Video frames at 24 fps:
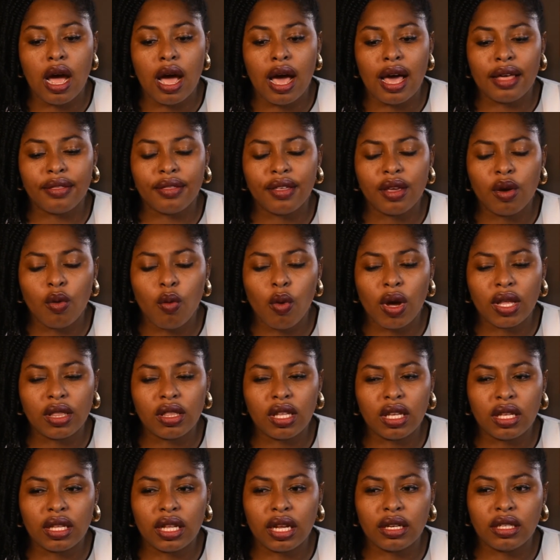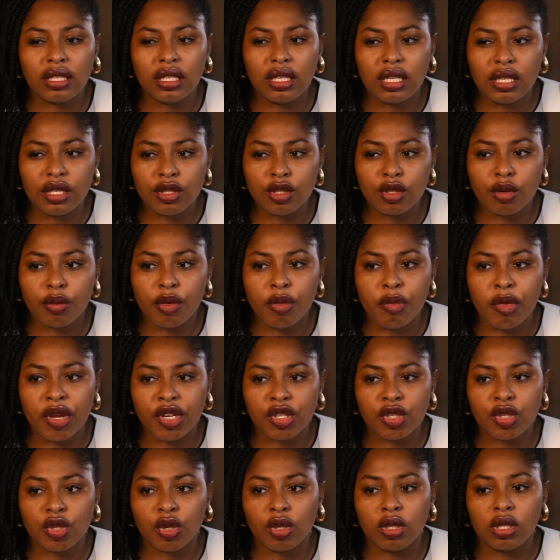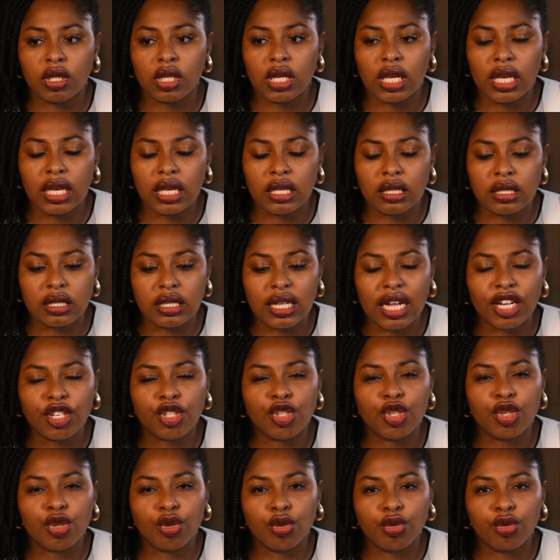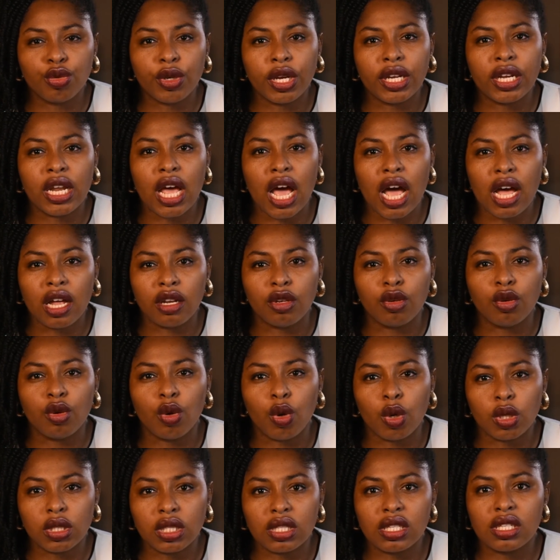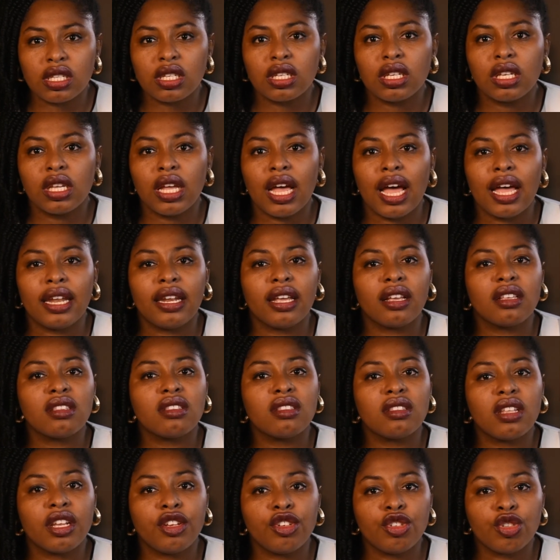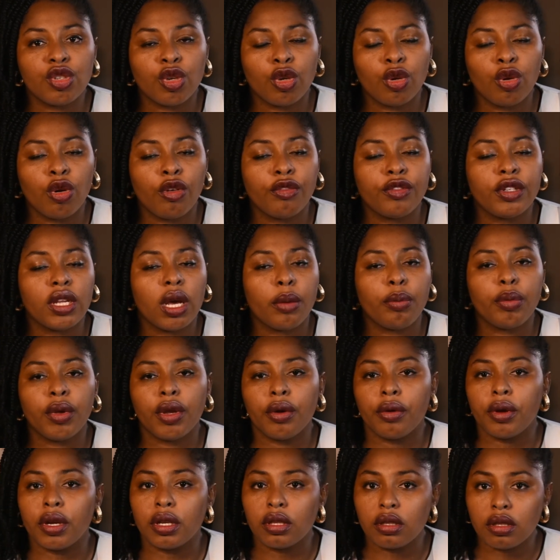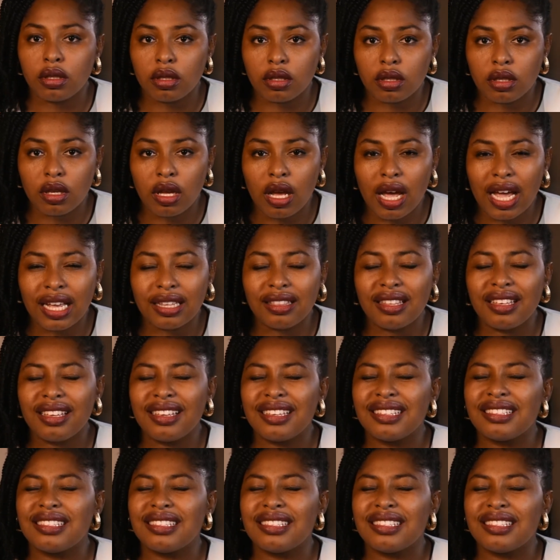I think one thing that needs to be mentioned is that children are not an extension of their parents. I think